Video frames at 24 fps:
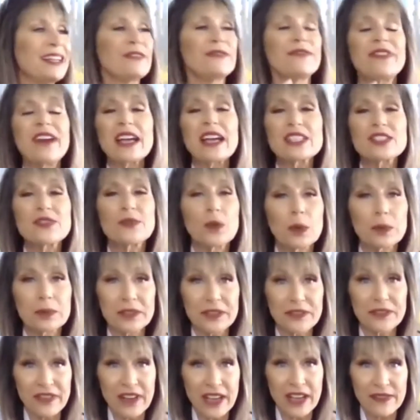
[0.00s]
Fast
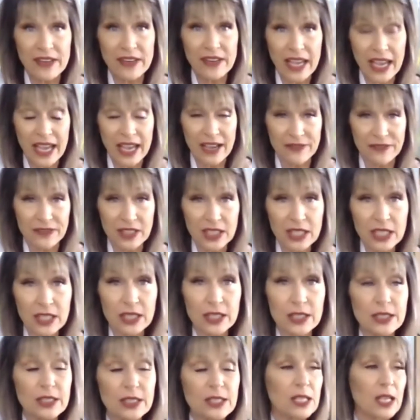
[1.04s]
forward five and a half
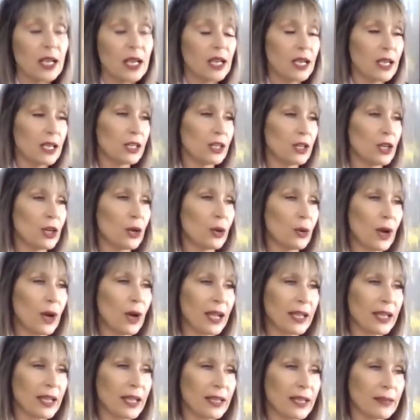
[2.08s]
years, you know,
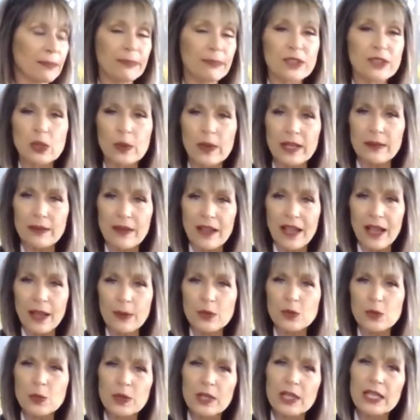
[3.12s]
I, so I, I was
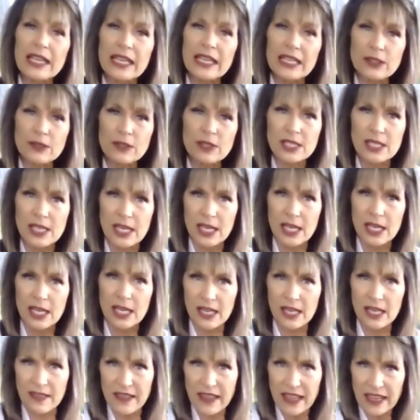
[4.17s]
really interested in
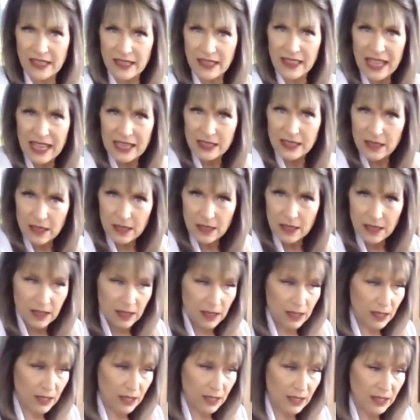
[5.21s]
that, that,
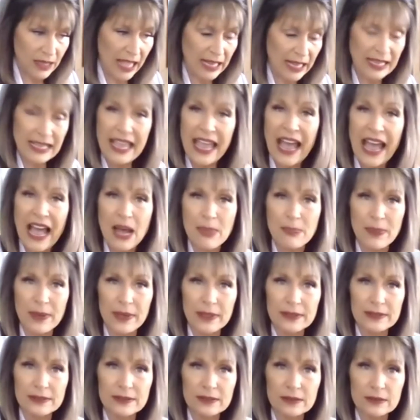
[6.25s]
that gap,
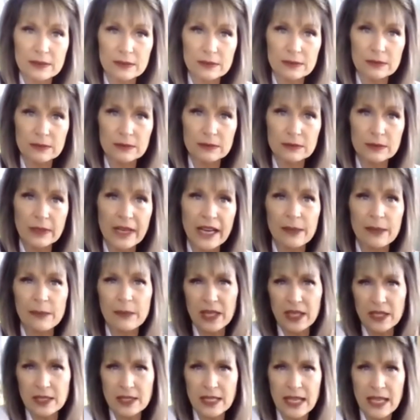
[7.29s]
right?
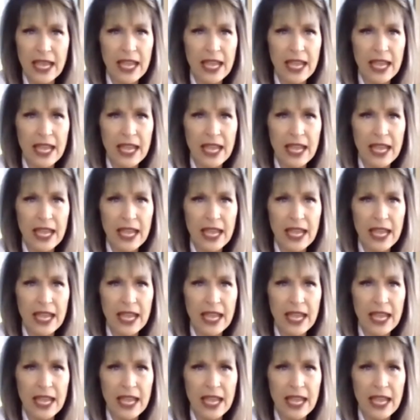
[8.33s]
Because A